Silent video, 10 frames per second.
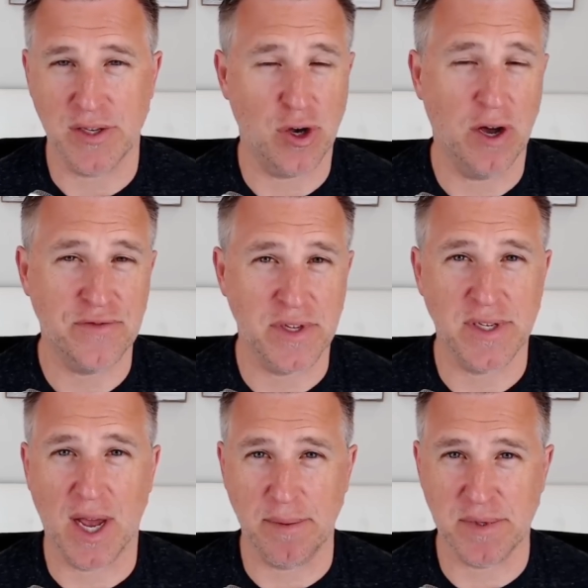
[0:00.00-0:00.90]
It's
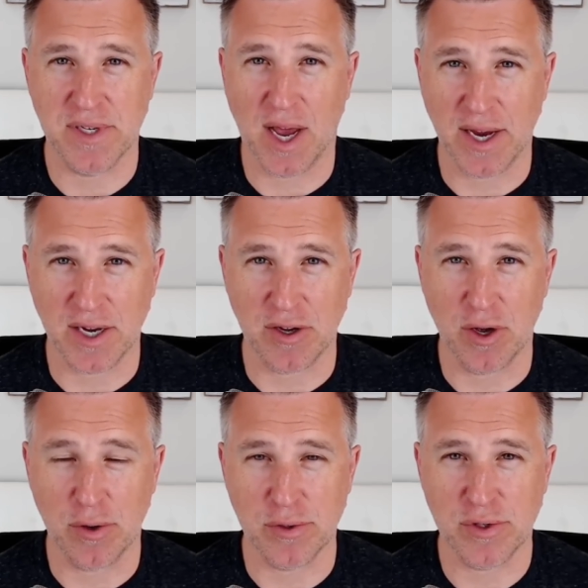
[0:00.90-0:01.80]
oftentimes
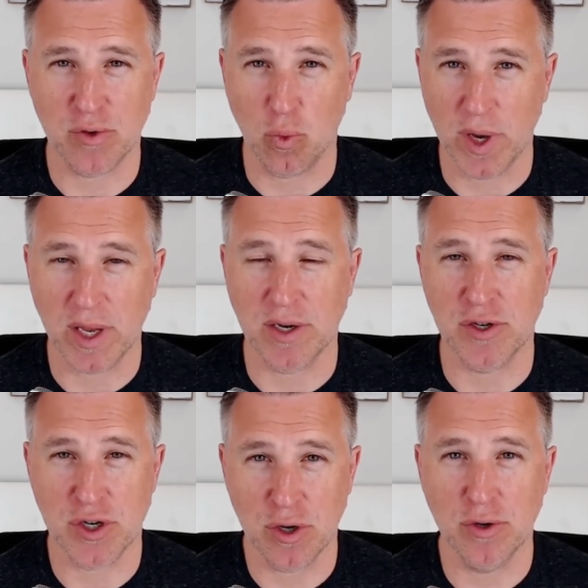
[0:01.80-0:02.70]
diagnosed
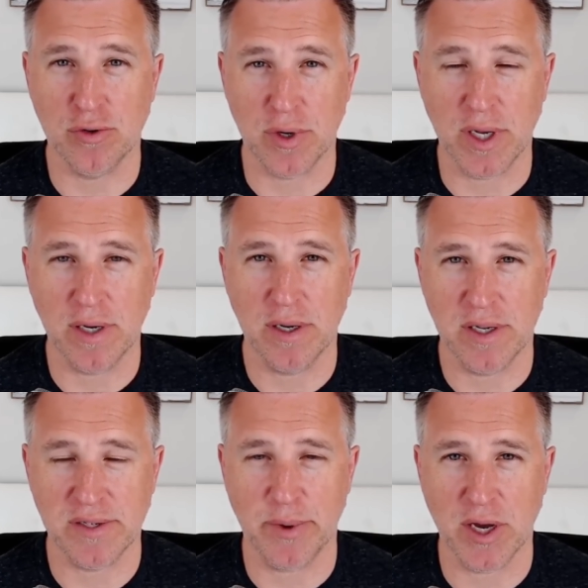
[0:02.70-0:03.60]
when children,
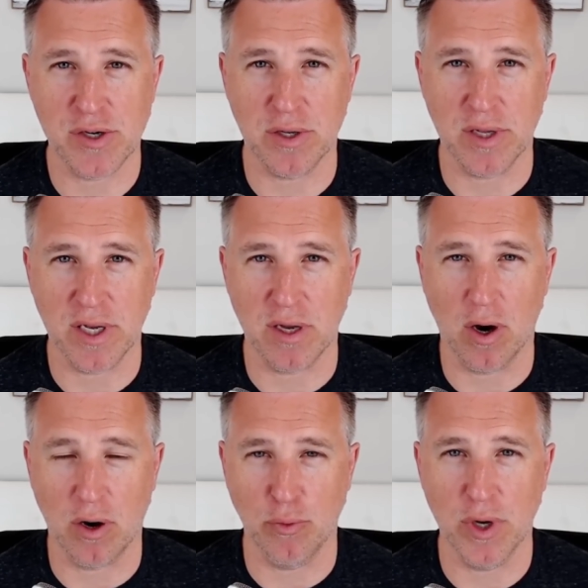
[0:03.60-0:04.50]
especially,
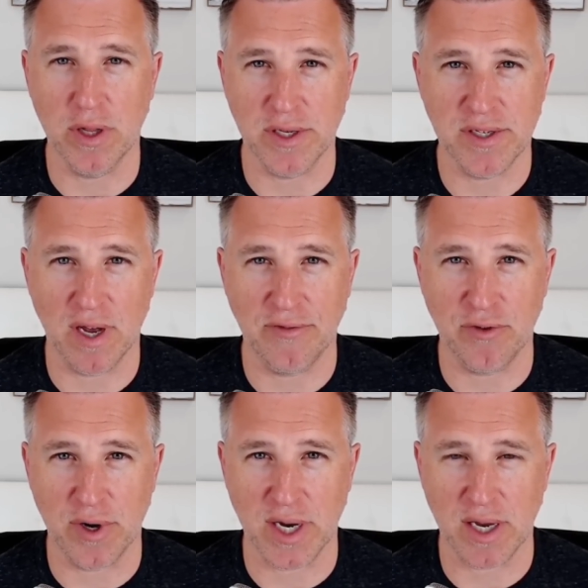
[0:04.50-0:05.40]
are really
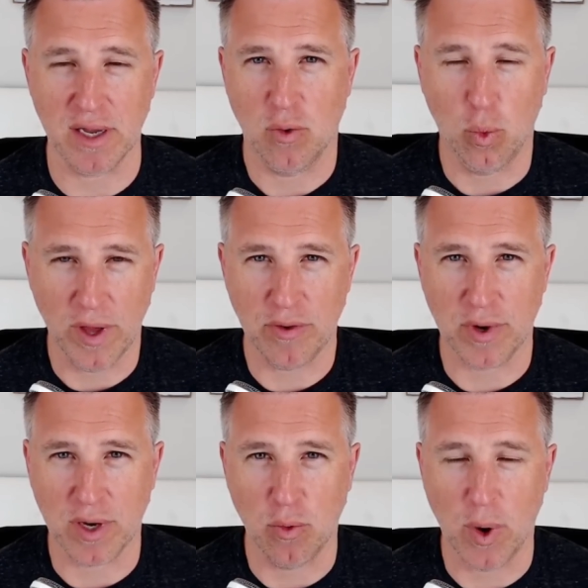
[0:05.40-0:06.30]
suffering,
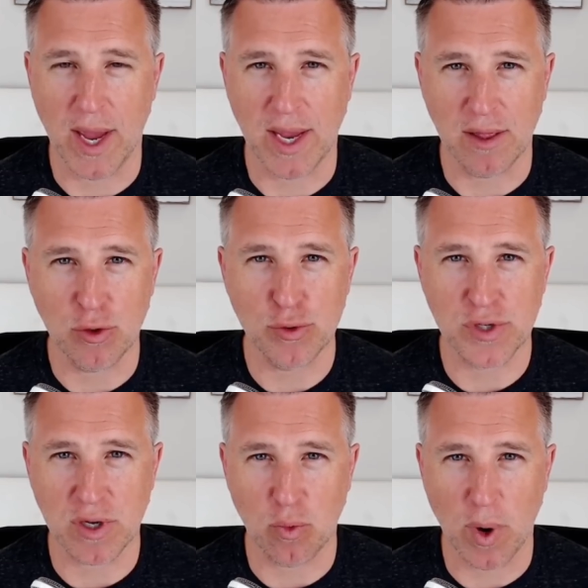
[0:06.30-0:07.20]
withering away,
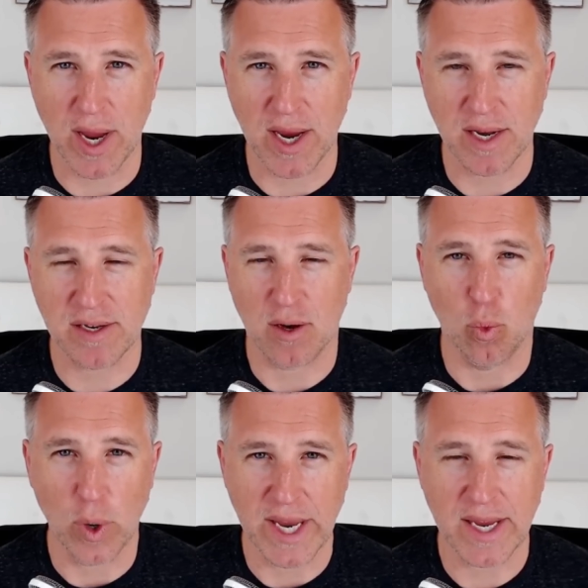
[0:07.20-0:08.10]
losing weight,
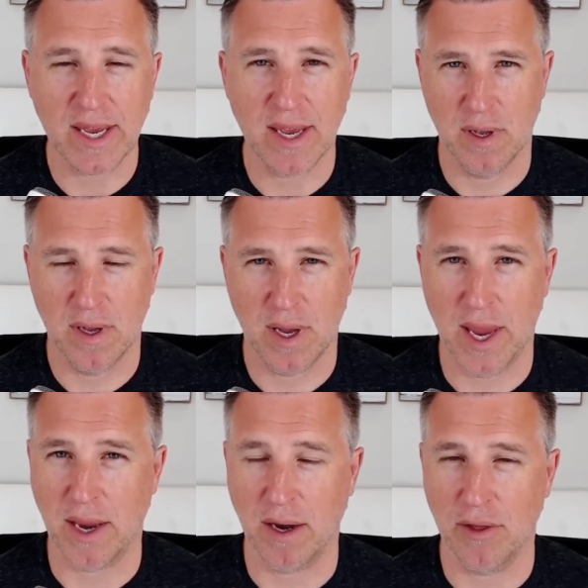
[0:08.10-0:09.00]
weak,
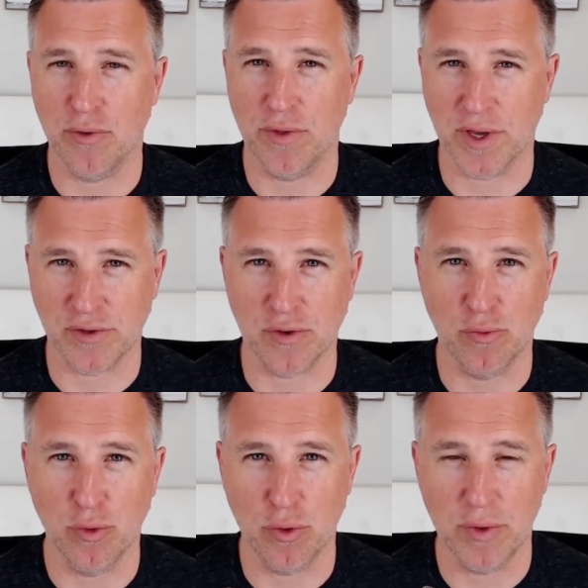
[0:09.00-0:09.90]
and other things are
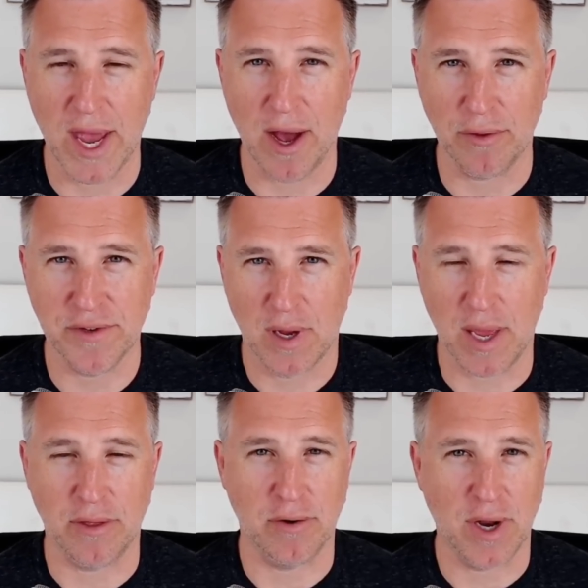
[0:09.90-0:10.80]
ruled out,
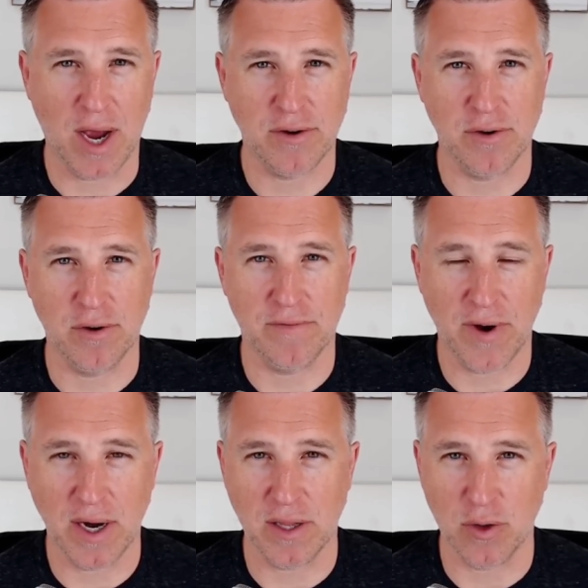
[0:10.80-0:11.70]
and their doctor
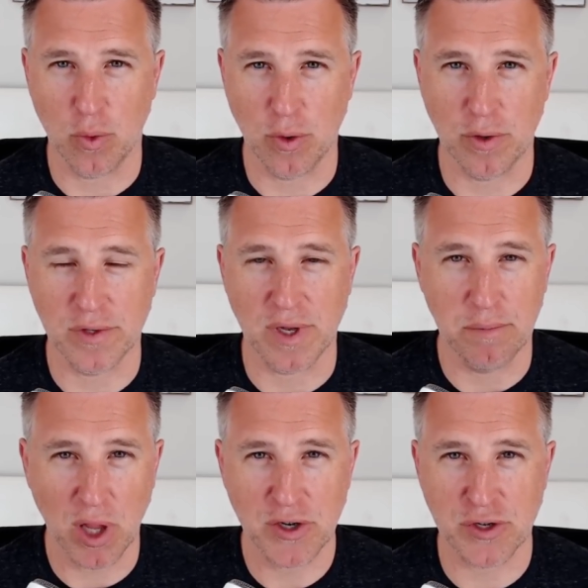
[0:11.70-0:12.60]
finally orders a
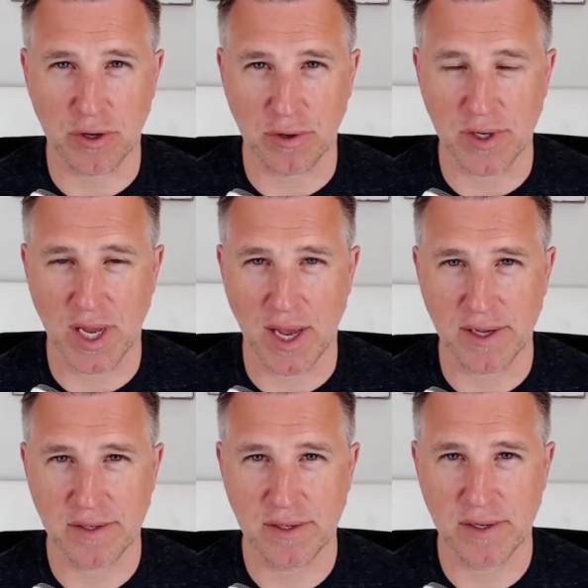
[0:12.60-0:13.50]
blood sugar
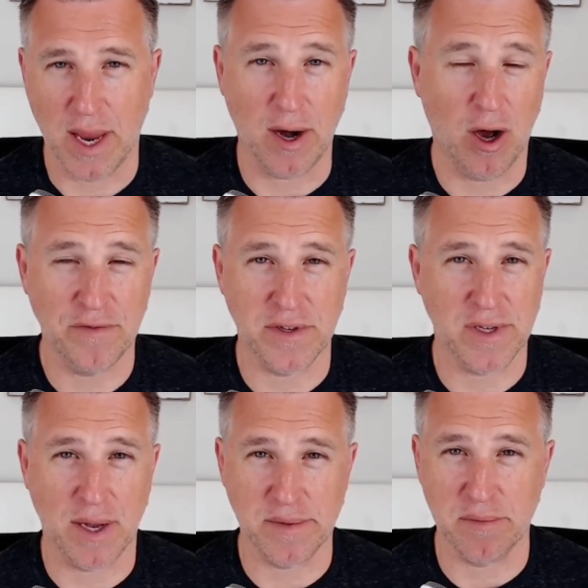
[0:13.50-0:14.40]
test, and
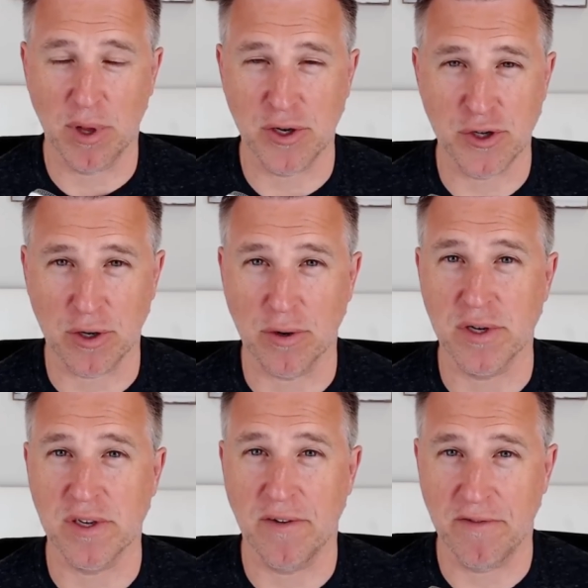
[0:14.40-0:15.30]
oftentimes the blood sugar
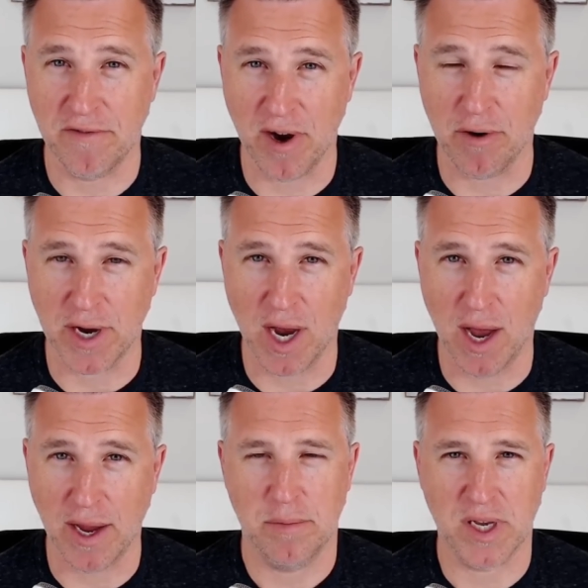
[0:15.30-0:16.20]
is very
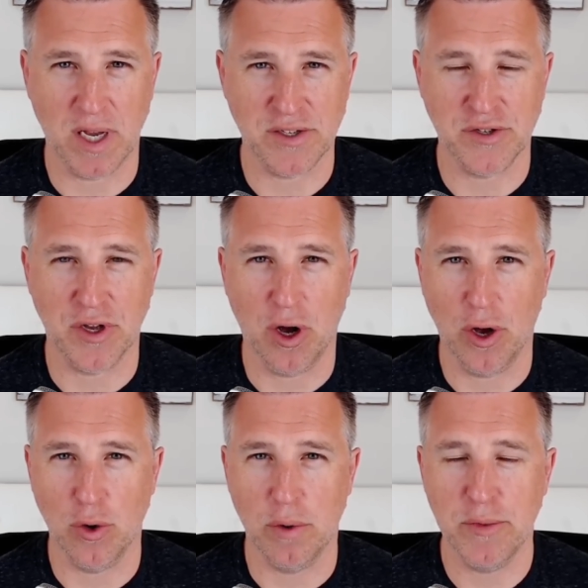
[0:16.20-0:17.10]
high. Because it's an
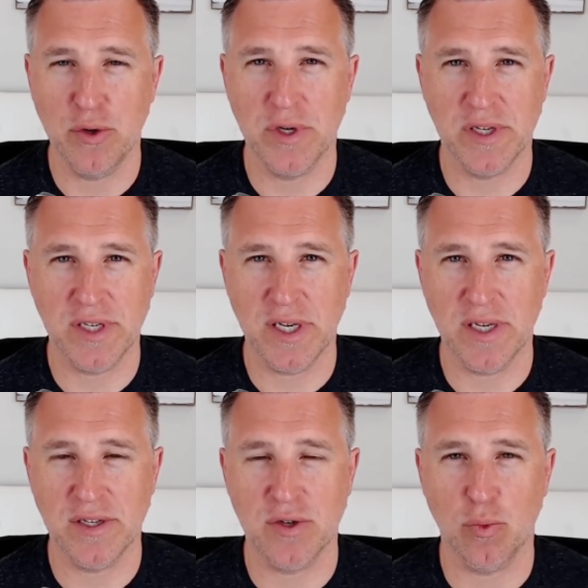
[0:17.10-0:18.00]
autoimmune
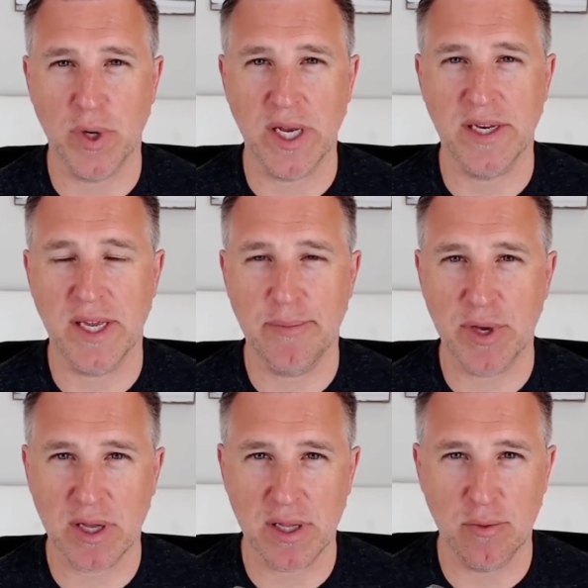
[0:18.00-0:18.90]
disease, we
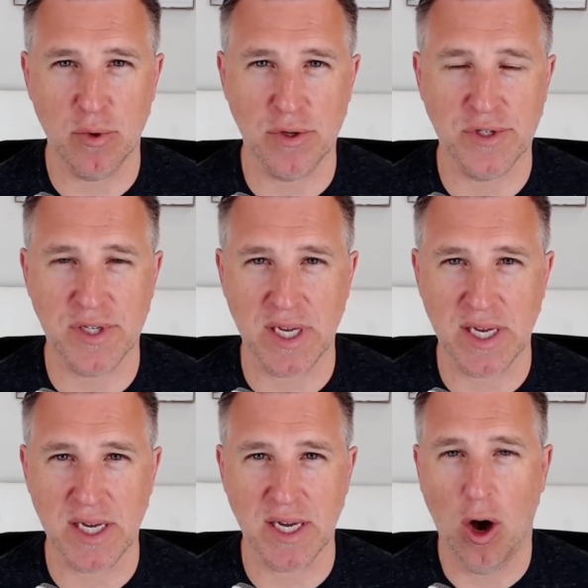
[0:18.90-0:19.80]
typically will
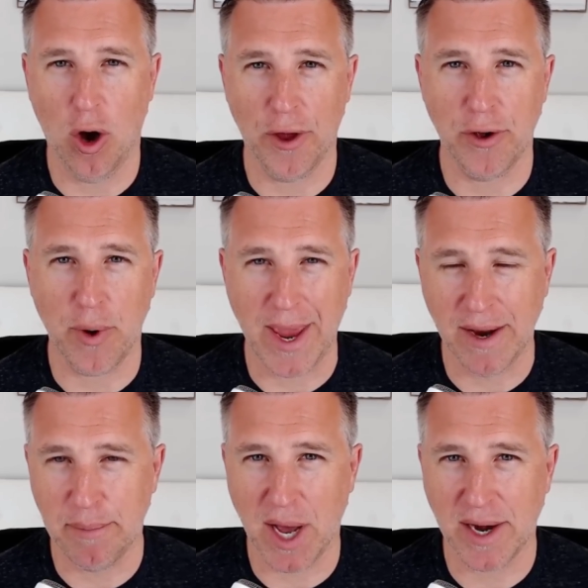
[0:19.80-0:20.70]
see
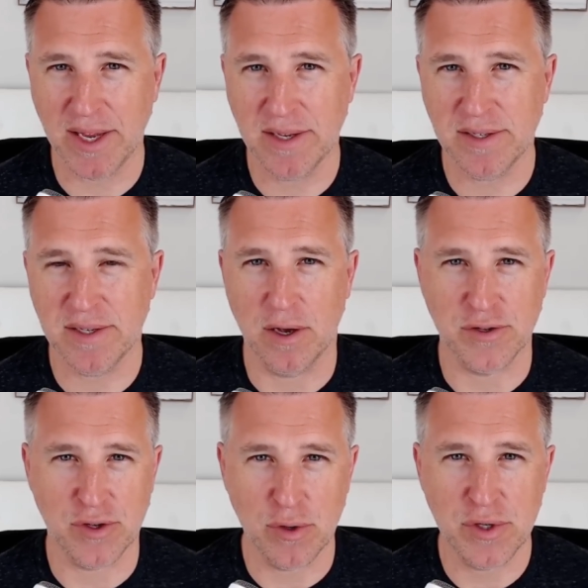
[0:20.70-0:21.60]
autoantibodies
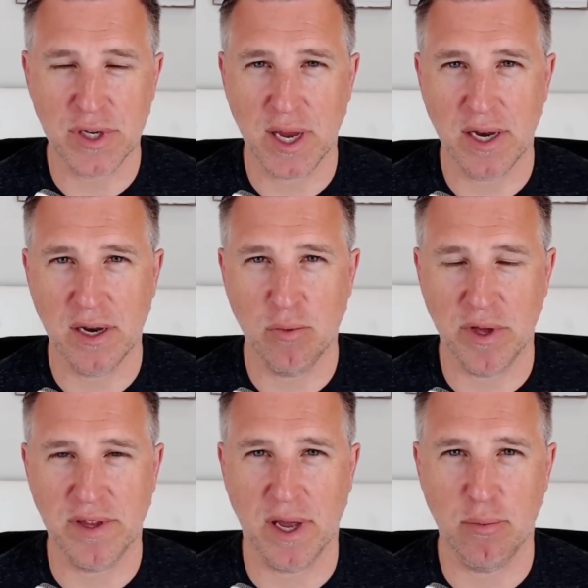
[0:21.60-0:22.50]
associated
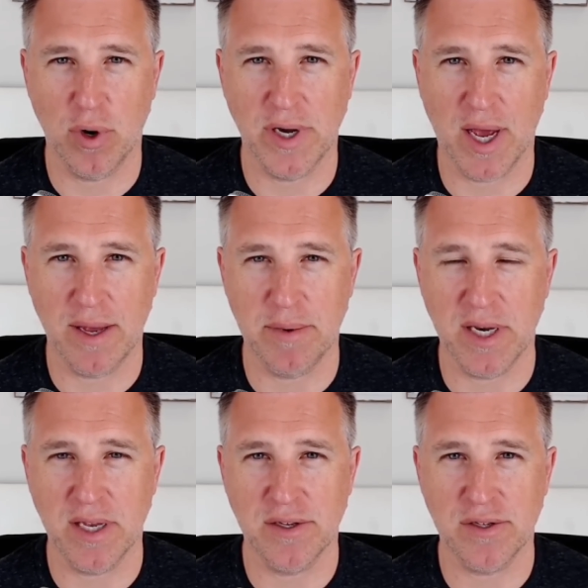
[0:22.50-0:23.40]
with type 1 diabetes,